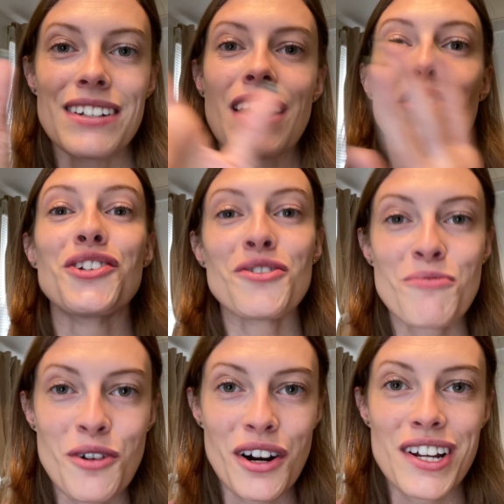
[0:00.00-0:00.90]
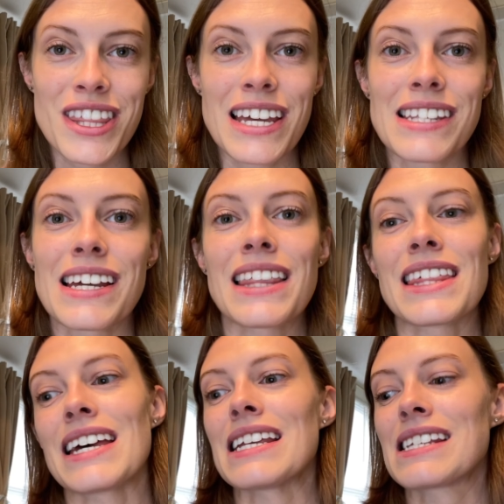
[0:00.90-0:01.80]
and do more things like
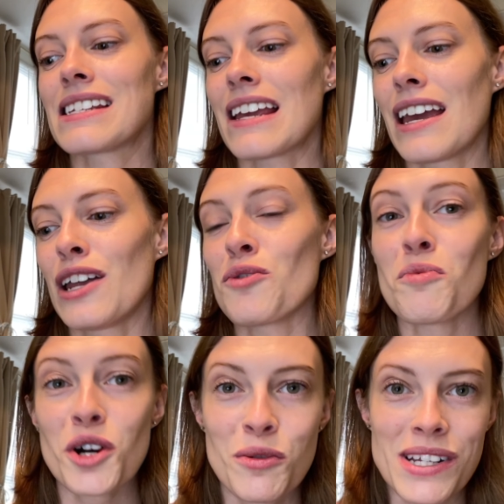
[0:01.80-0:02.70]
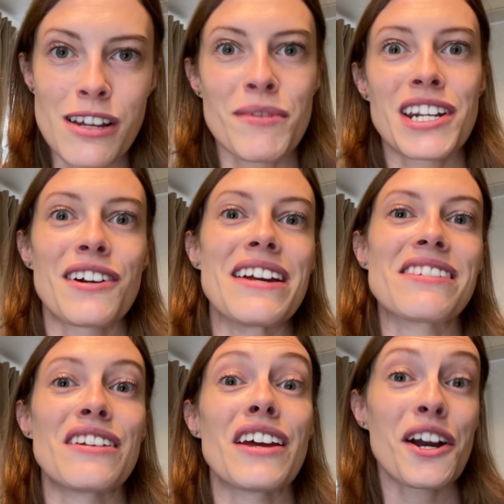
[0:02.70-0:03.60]
this and work with cemeteries
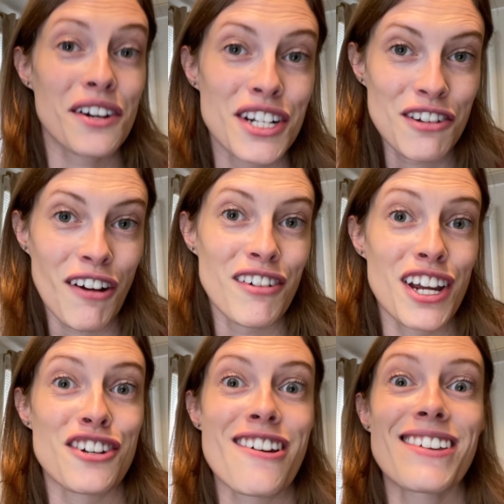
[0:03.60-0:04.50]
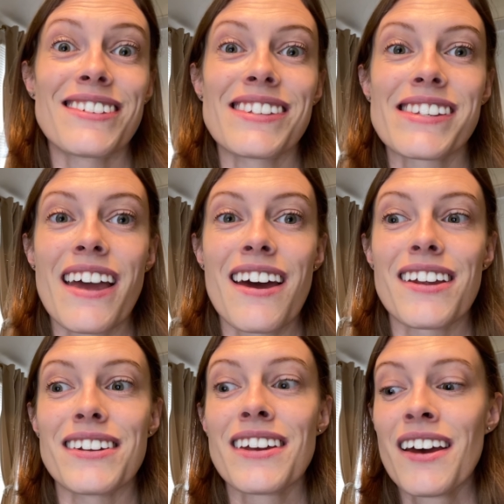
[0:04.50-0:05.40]
and heritage foundations
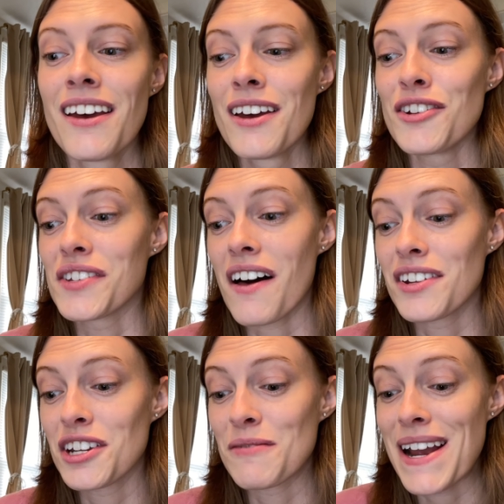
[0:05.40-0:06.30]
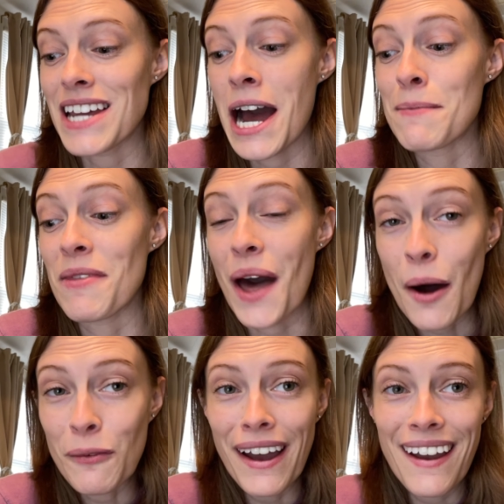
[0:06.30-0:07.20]
and just volunteer my time that
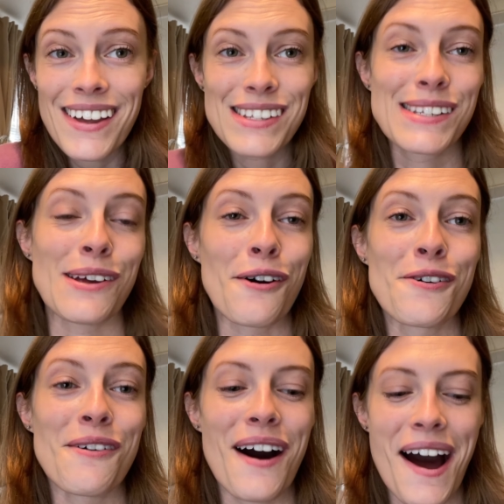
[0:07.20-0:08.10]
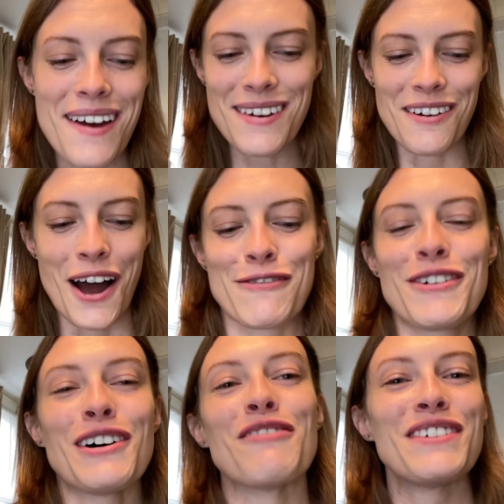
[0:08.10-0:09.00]
way. So I don't know. I
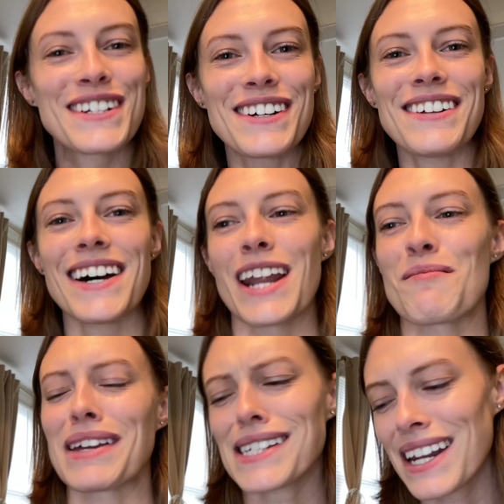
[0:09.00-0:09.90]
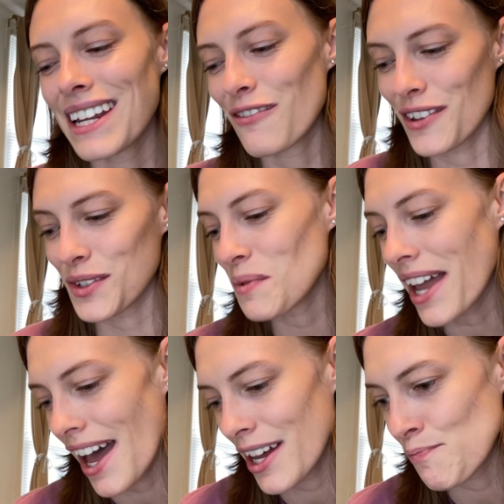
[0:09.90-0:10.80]
feel official and I'm excited for this
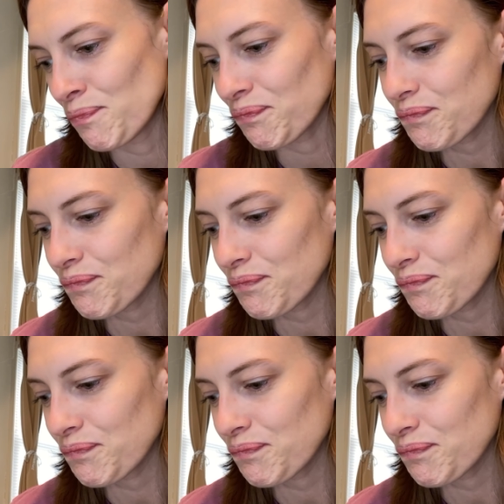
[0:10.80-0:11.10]
weekend.